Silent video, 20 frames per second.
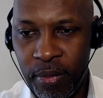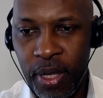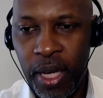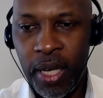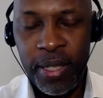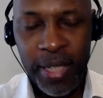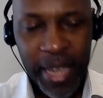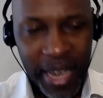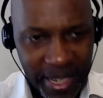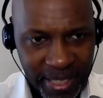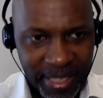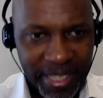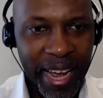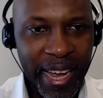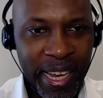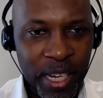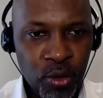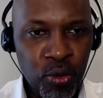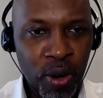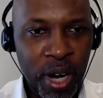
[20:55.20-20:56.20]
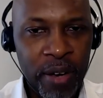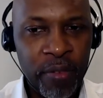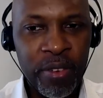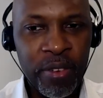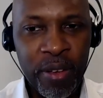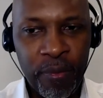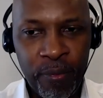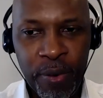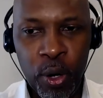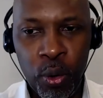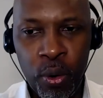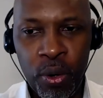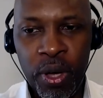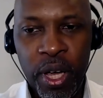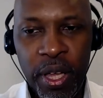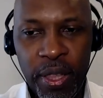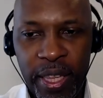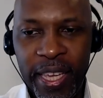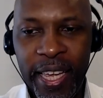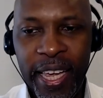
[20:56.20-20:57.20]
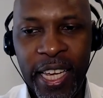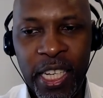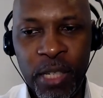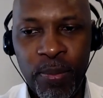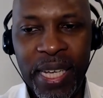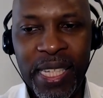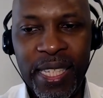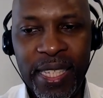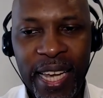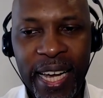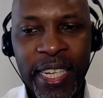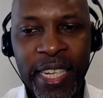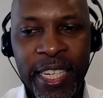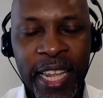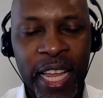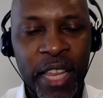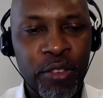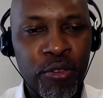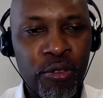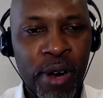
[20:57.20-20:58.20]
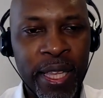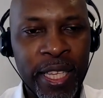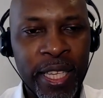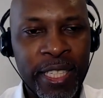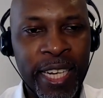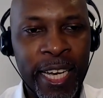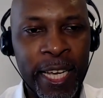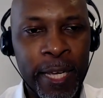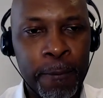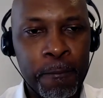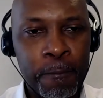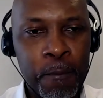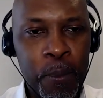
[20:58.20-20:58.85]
Yes, that is right, Phil. The key is maintaining that throughout the day.